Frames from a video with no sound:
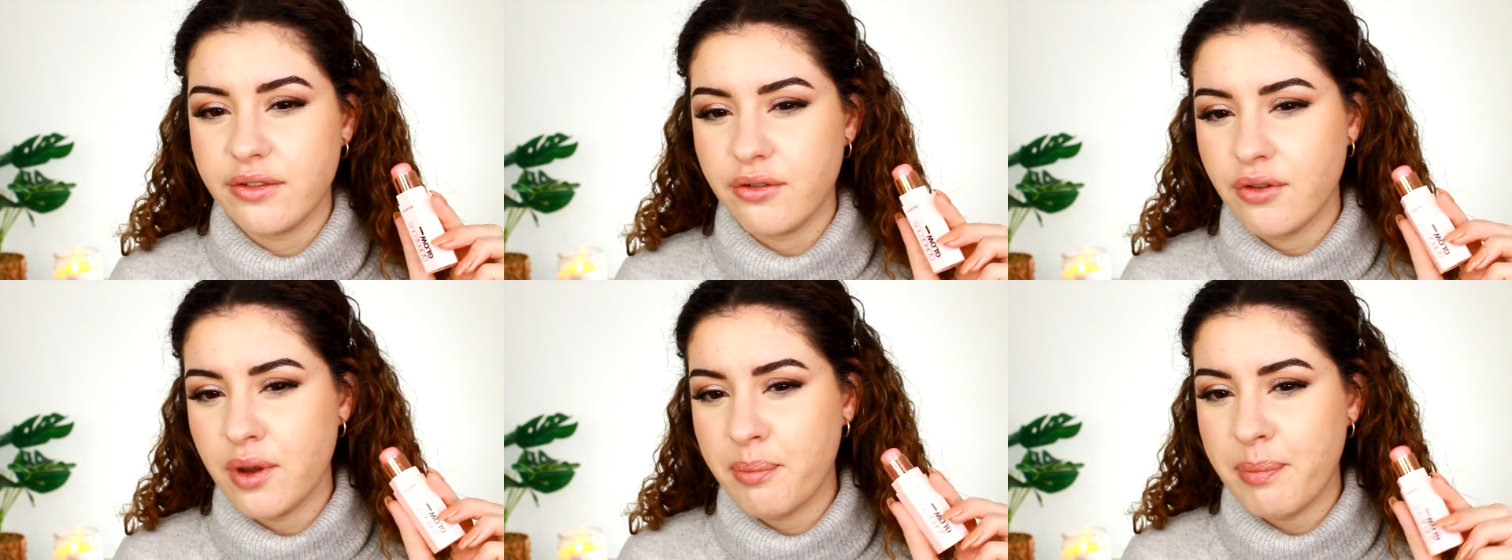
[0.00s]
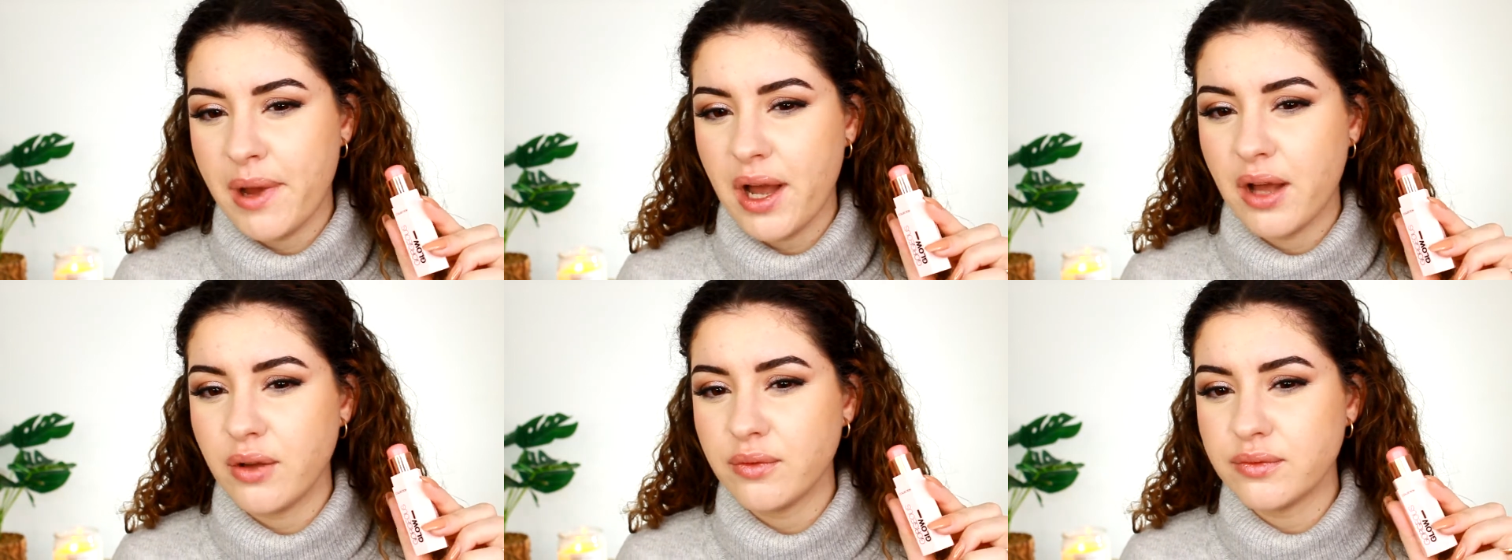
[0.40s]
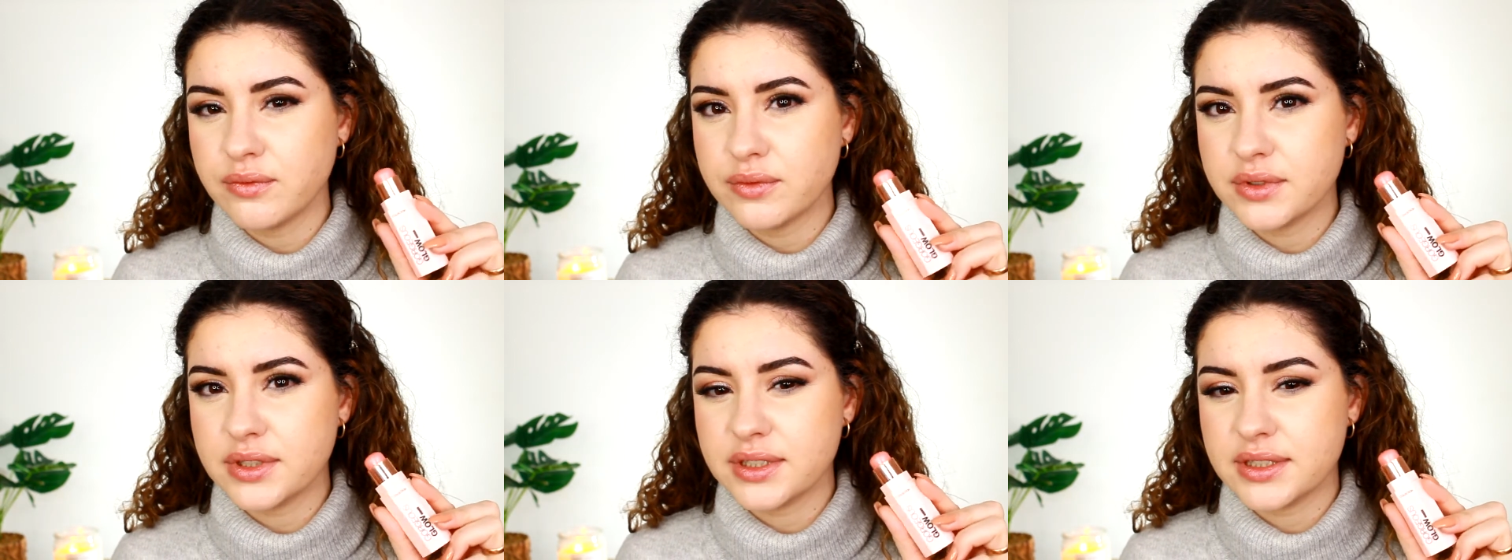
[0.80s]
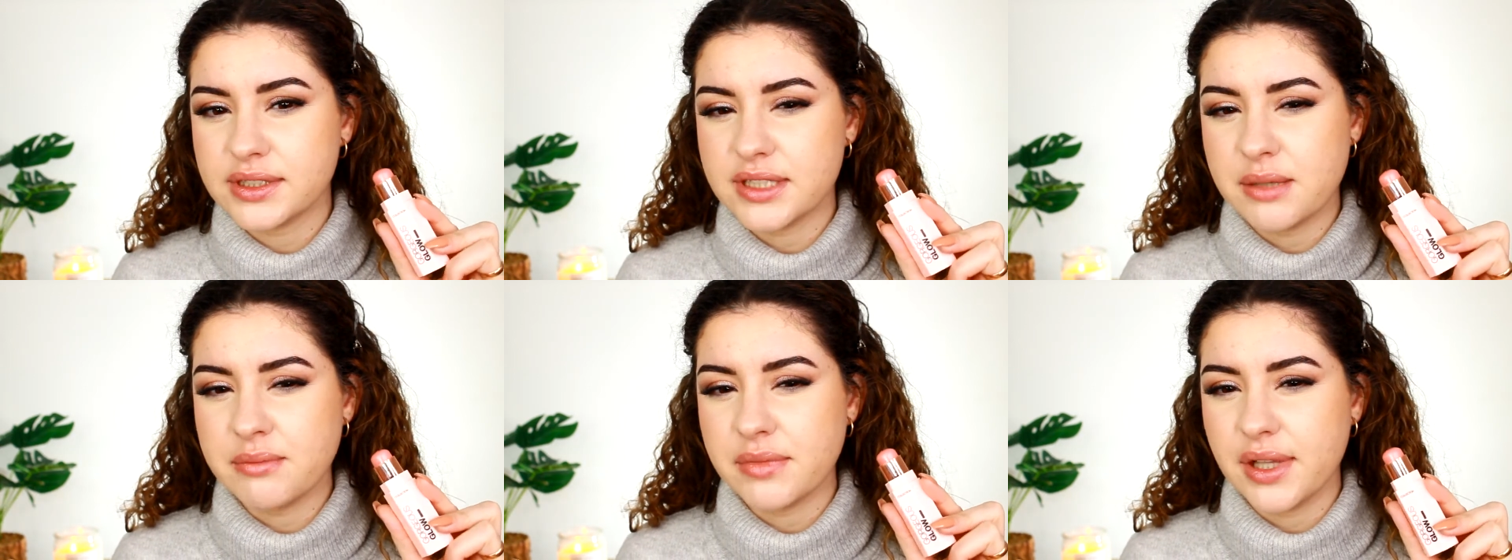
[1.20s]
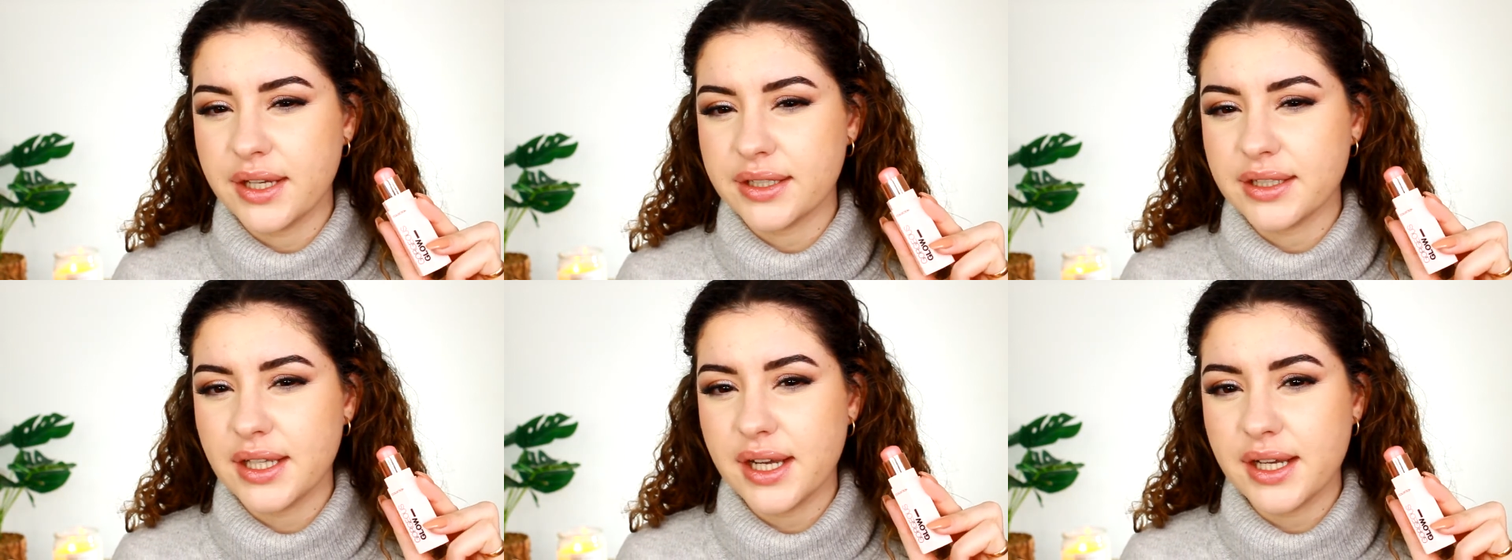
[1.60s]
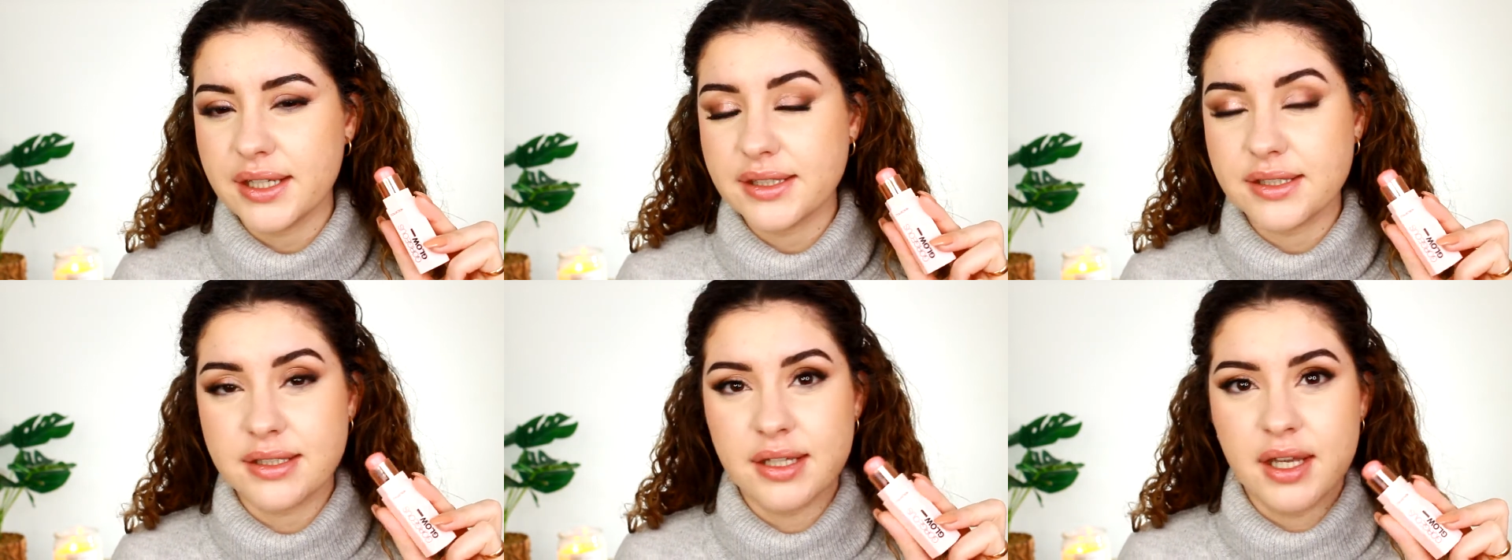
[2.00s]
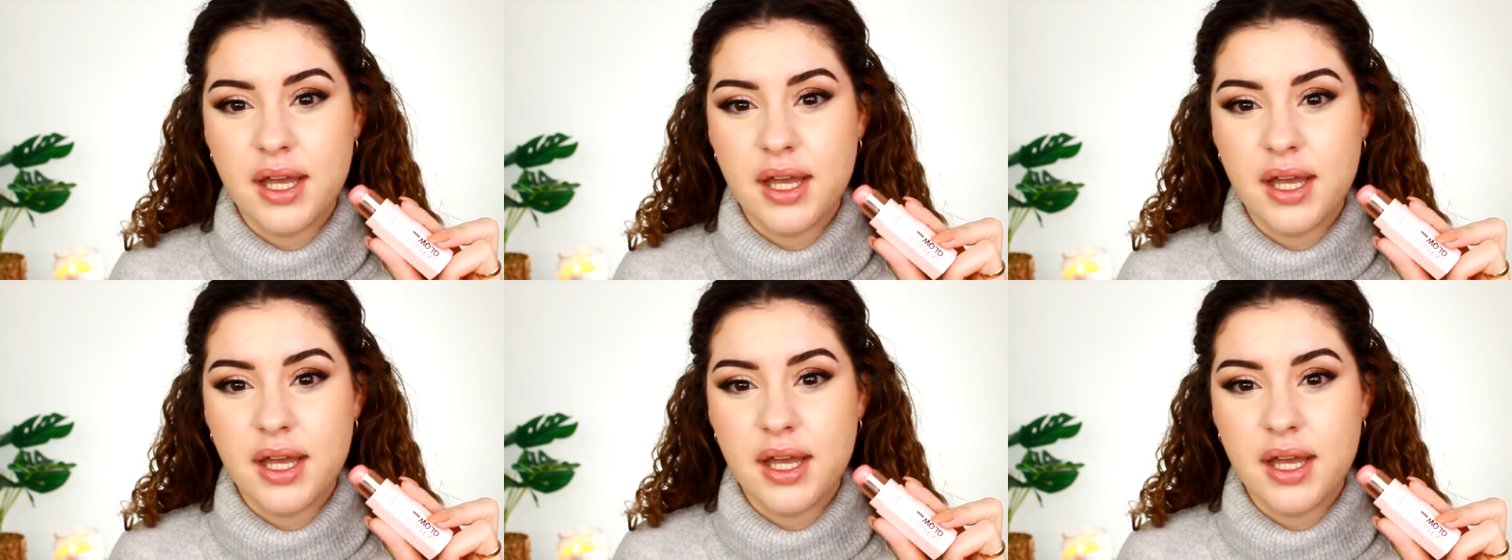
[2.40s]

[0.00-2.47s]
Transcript: £3, something like that.